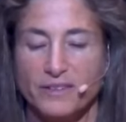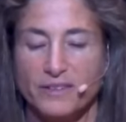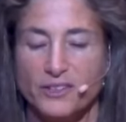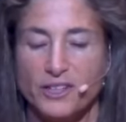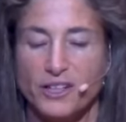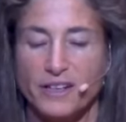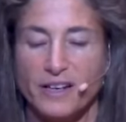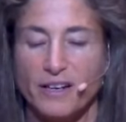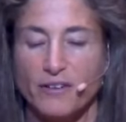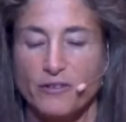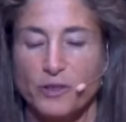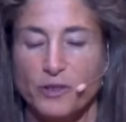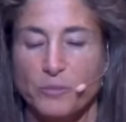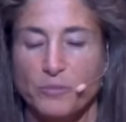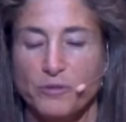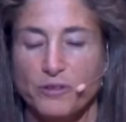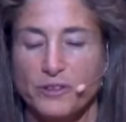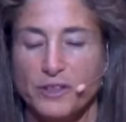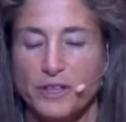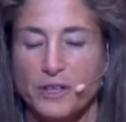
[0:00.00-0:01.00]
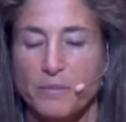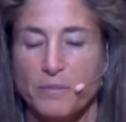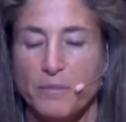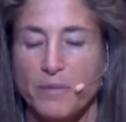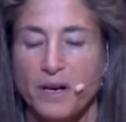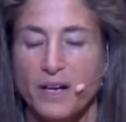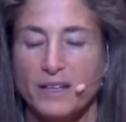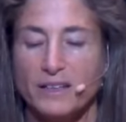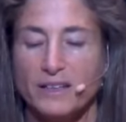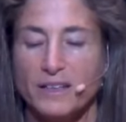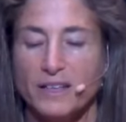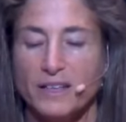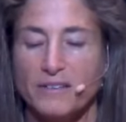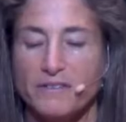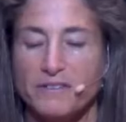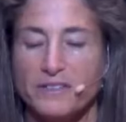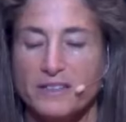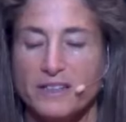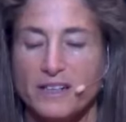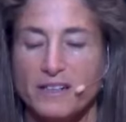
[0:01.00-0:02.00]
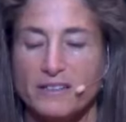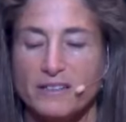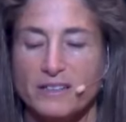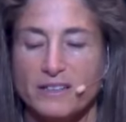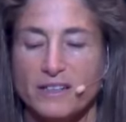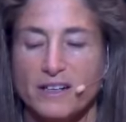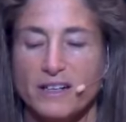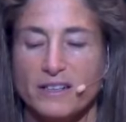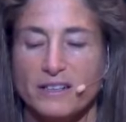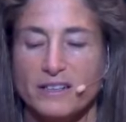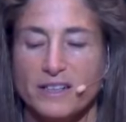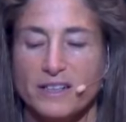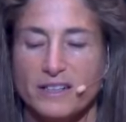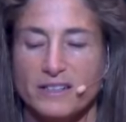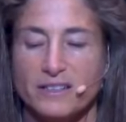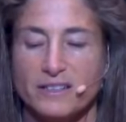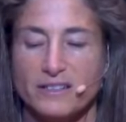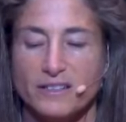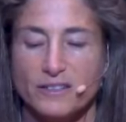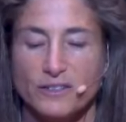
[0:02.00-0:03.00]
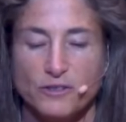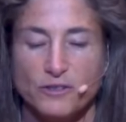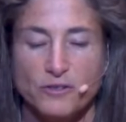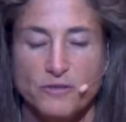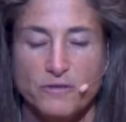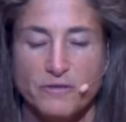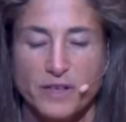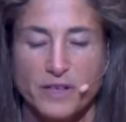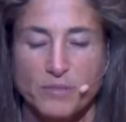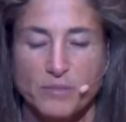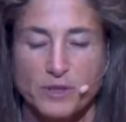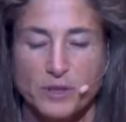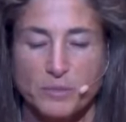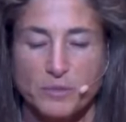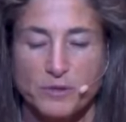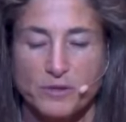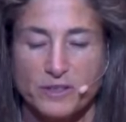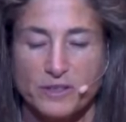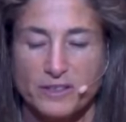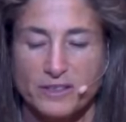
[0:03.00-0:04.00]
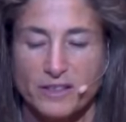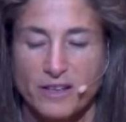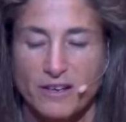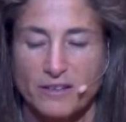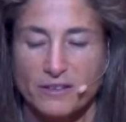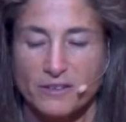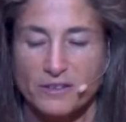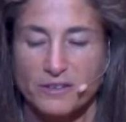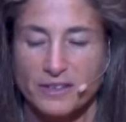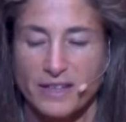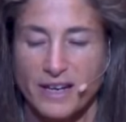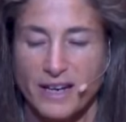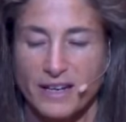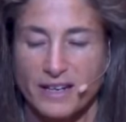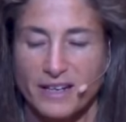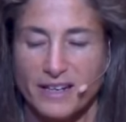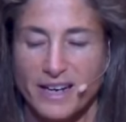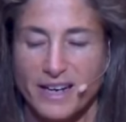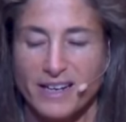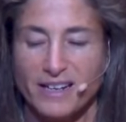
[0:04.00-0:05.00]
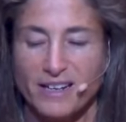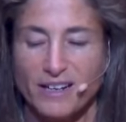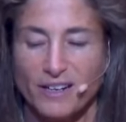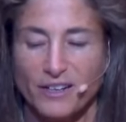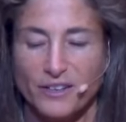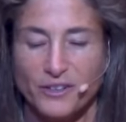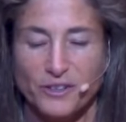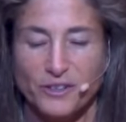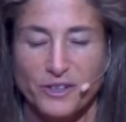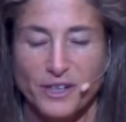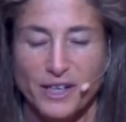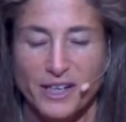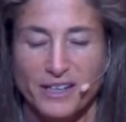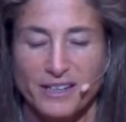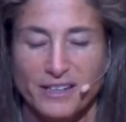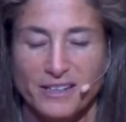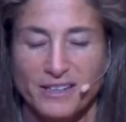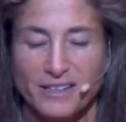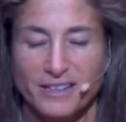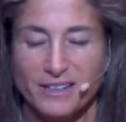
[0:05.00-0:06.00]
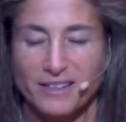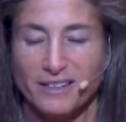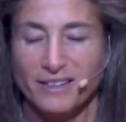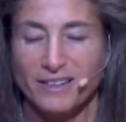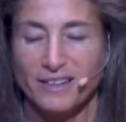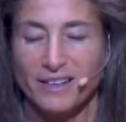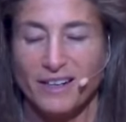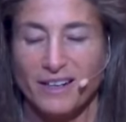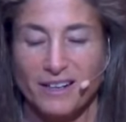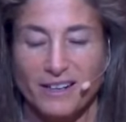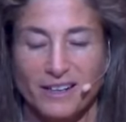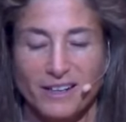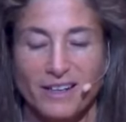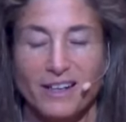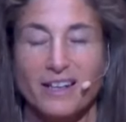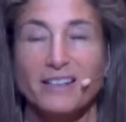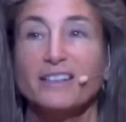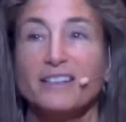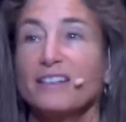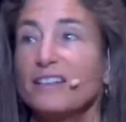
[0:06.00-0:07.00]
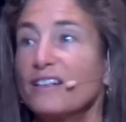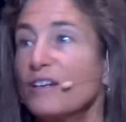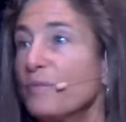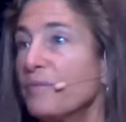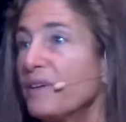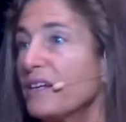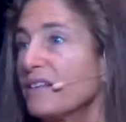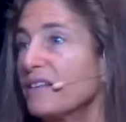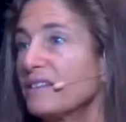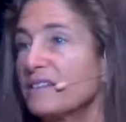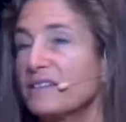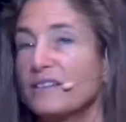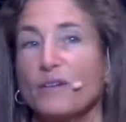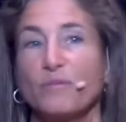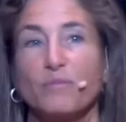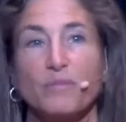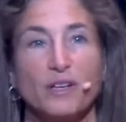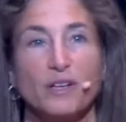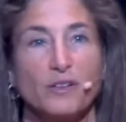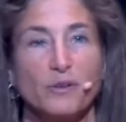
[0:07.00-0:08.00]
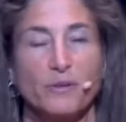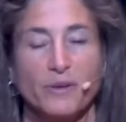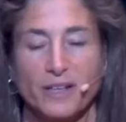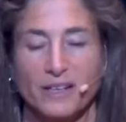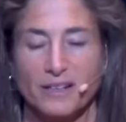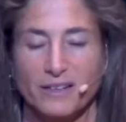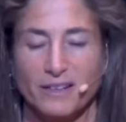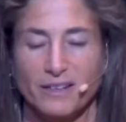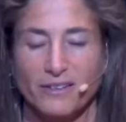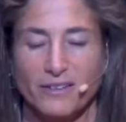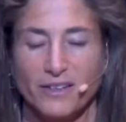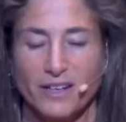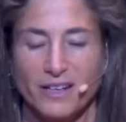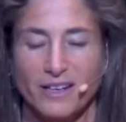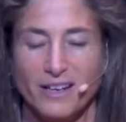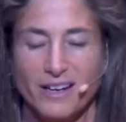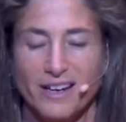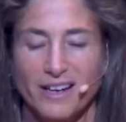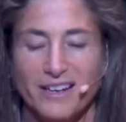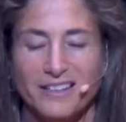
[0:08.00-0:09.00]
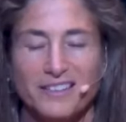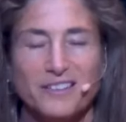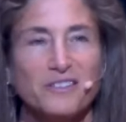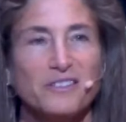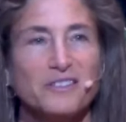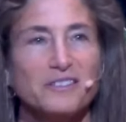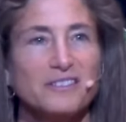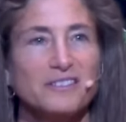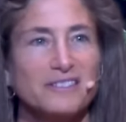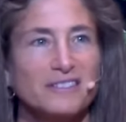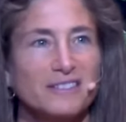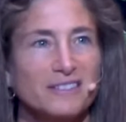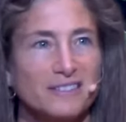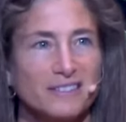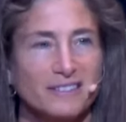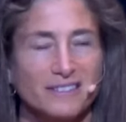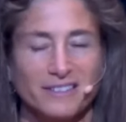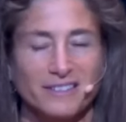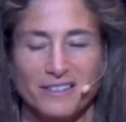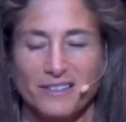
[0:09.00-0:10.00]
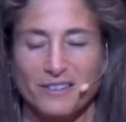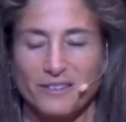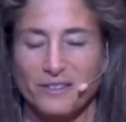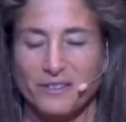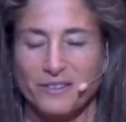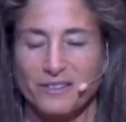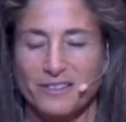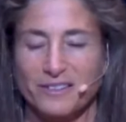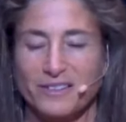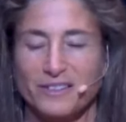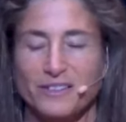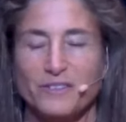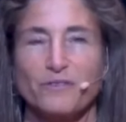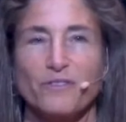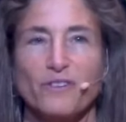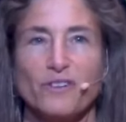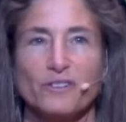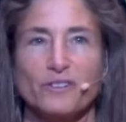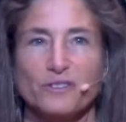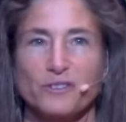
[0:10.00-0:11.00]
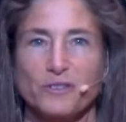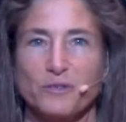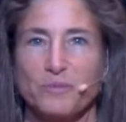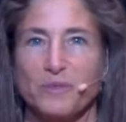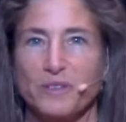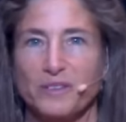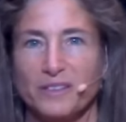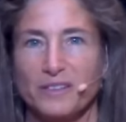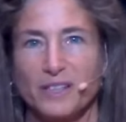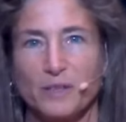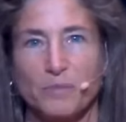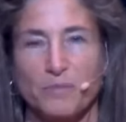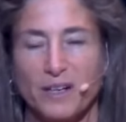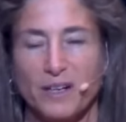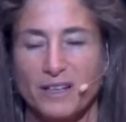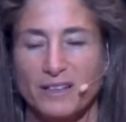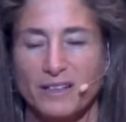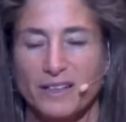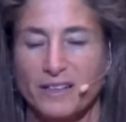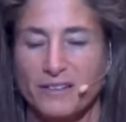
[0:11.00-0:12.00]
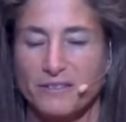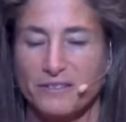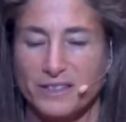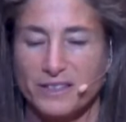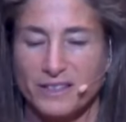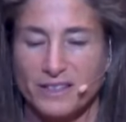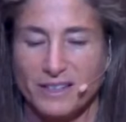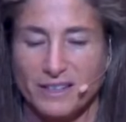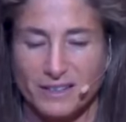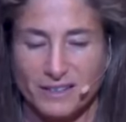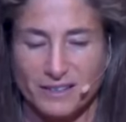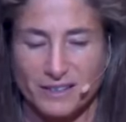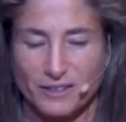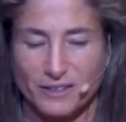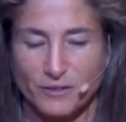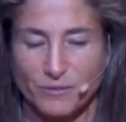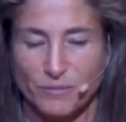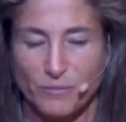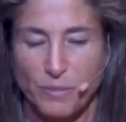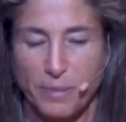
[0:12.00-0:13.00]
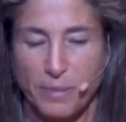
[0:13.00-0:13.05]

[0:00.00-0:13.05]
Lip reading: check out the brilliant My Life Sucks contest that 2 famous Buddhist scholars had in 800 AD. I did not make this up, by the way. Okay, so this is false humility. My life sucks.